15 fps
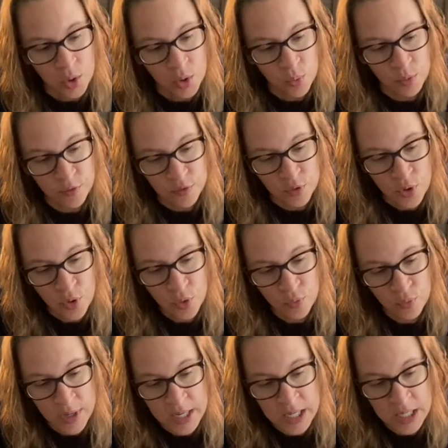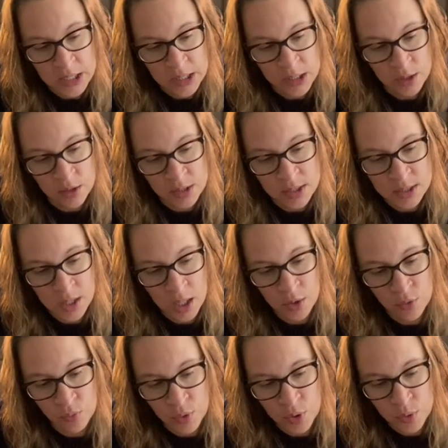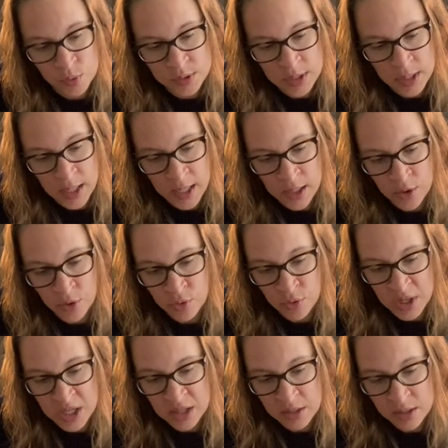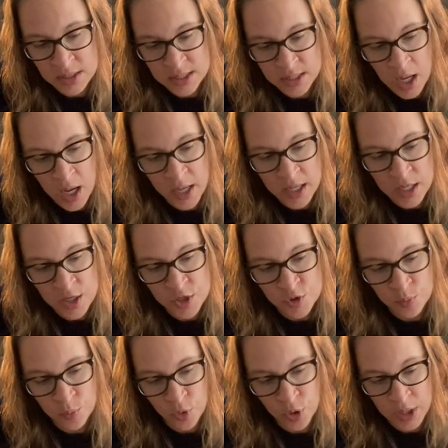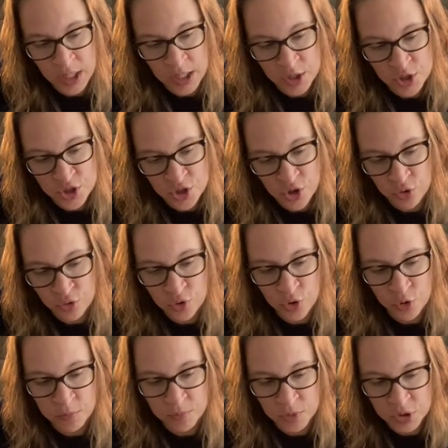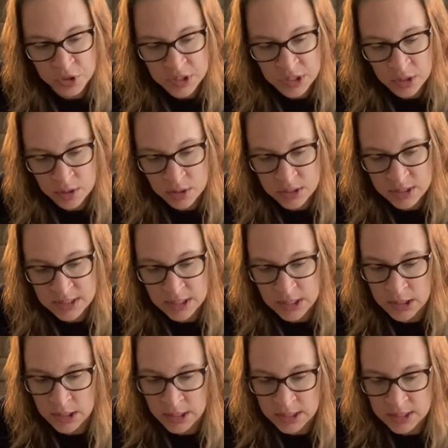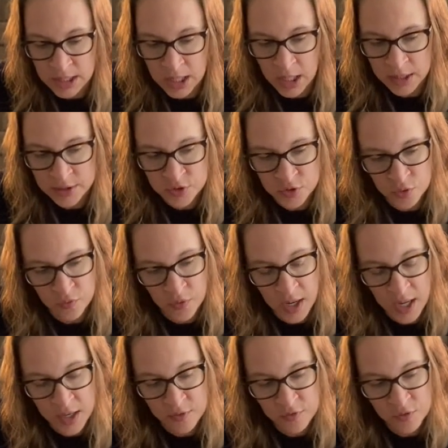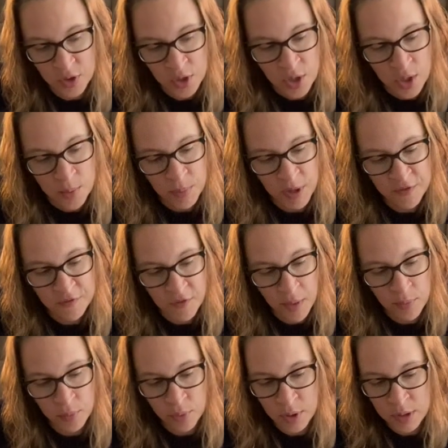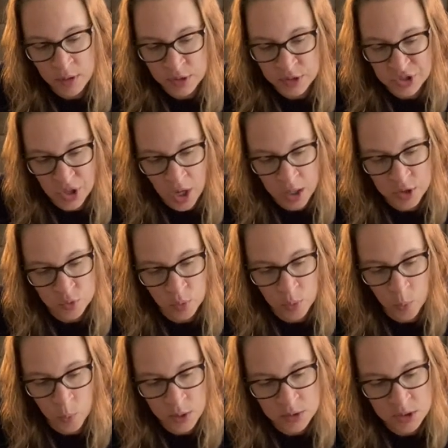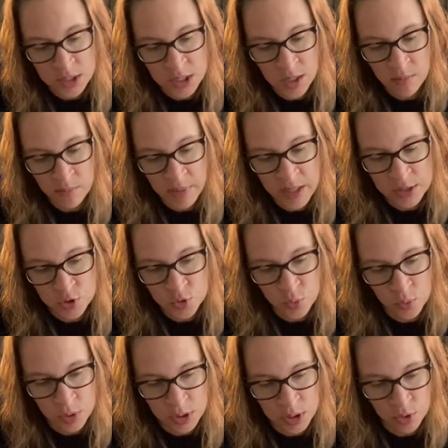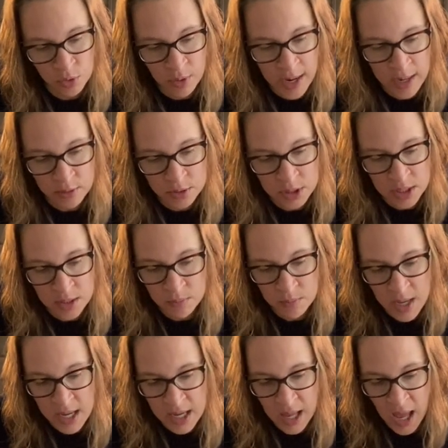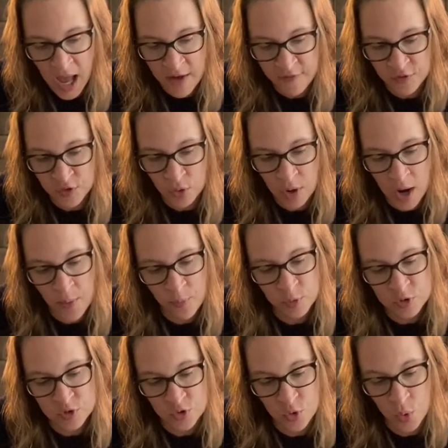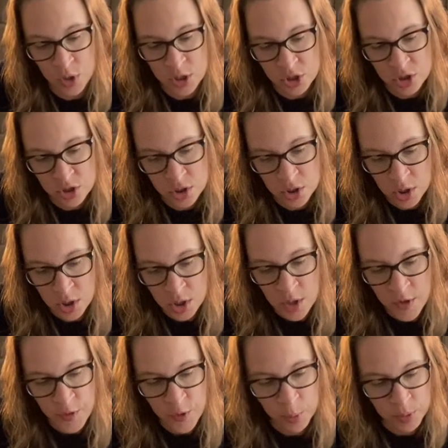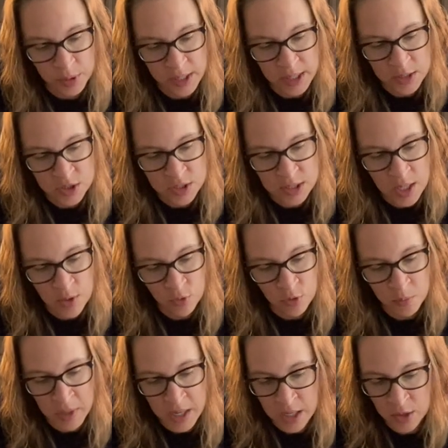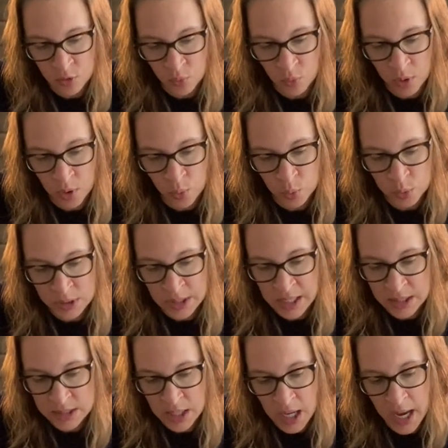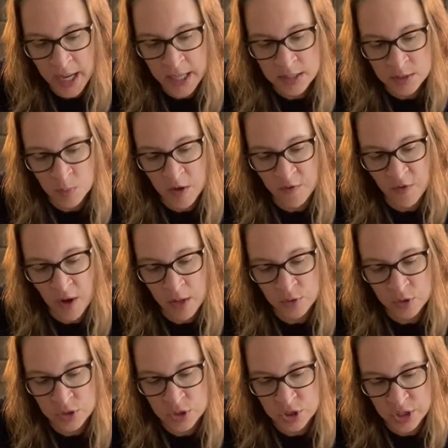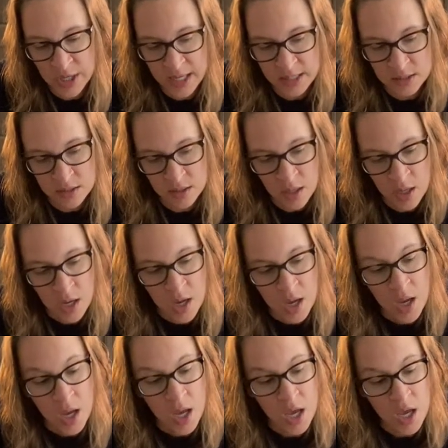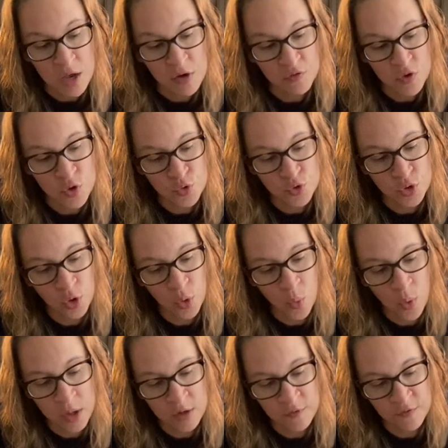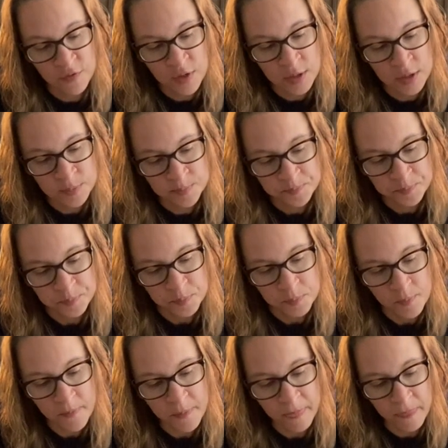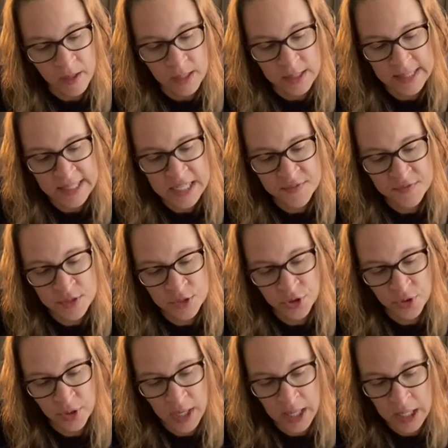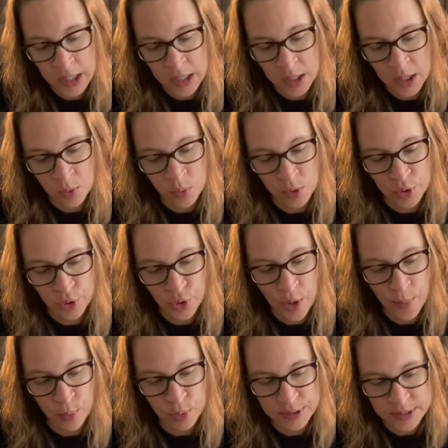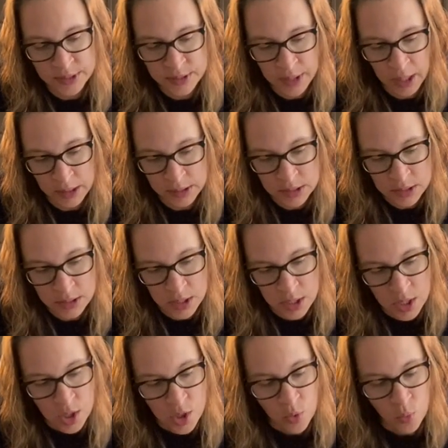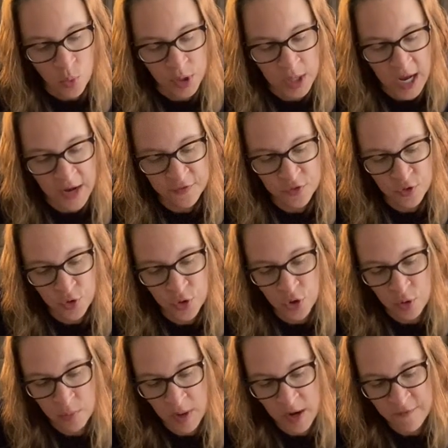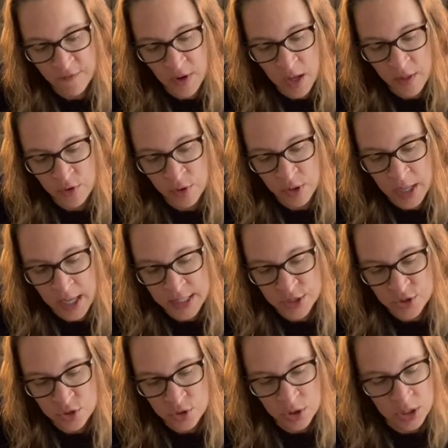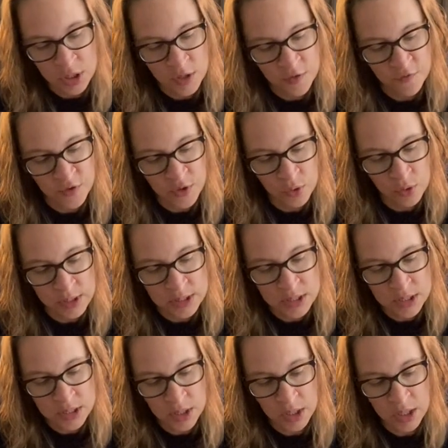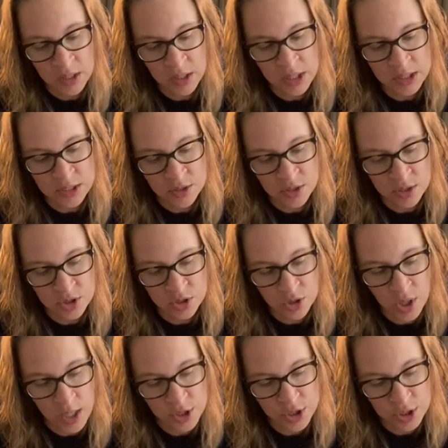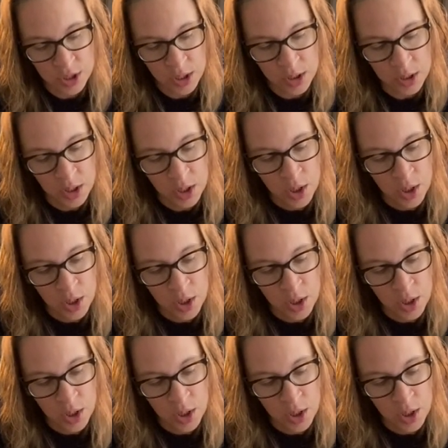With no rain, the sun rose angry in the sky each morning and showed no mercy on the seedlings that had survived. By February, the stalks were wilted and bent toward the ground. In May, half the crop was scorched. The plants that remained were only as high as my father's chest. If you took one of the leaves in your hand, it would crumble to dust. One afternoon, my father and I stood in the field and studied this destruction.